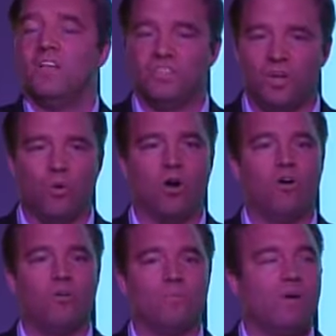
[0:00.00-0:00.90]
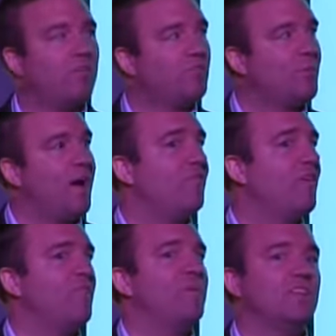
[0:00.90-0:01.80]
Do you know what? After about a
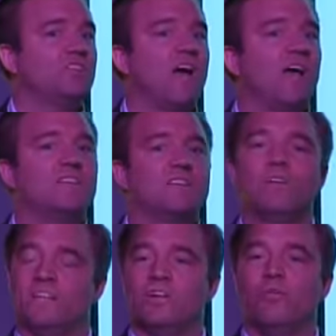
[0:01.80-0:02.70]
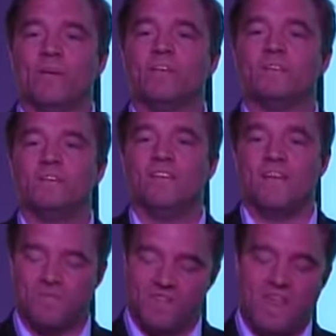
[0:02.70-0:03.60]
five minute chat, he, he told me. He
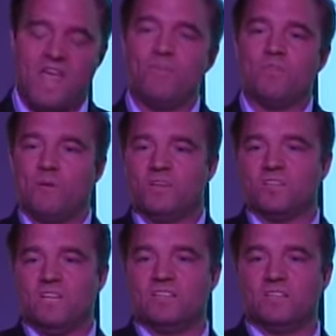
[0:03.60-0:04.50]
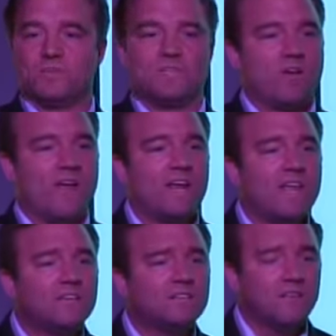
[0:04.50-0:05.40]
gave me the name of the person he deals with
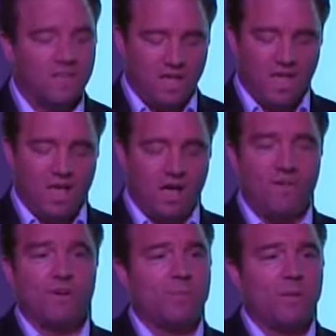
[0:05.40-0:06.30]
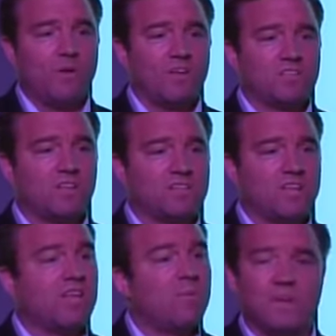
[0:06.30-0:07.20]
directly. I phoned up that person, they
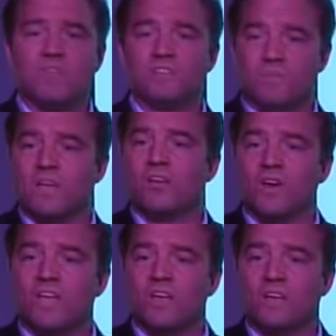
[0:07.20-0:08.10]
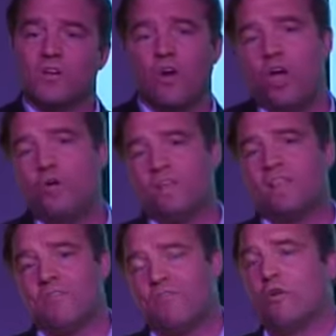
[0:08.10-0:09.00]
said, yeah, we'd love to meet and greet you. Now, not only in
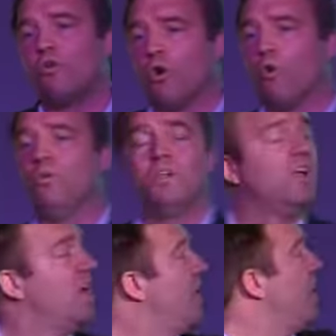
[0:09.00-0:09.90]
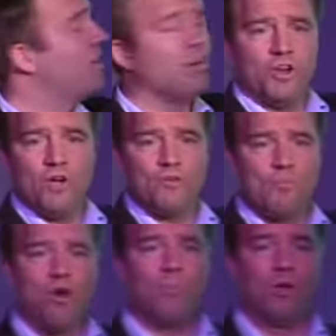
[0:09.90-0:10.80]
that phone call had I gotten over a
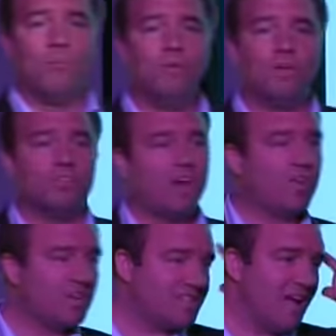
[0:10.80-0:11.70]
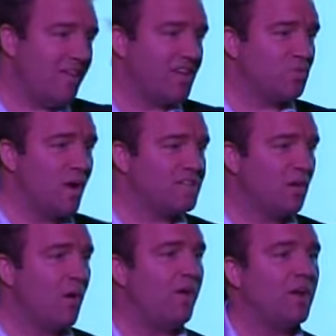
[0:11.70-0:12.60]
problem that I could have sat there
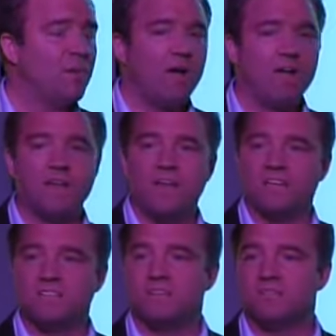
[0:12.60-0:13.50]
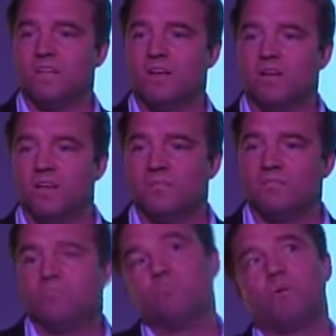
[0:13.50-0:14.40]
sweating, worrying about in less than, you know, in
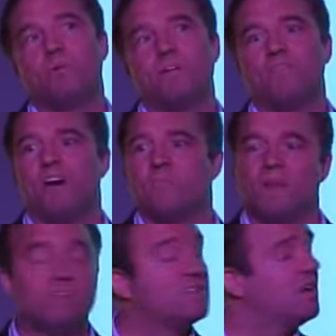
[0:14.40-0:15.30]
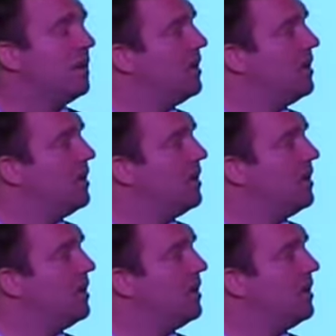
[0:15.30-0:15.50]
probably about five minutes,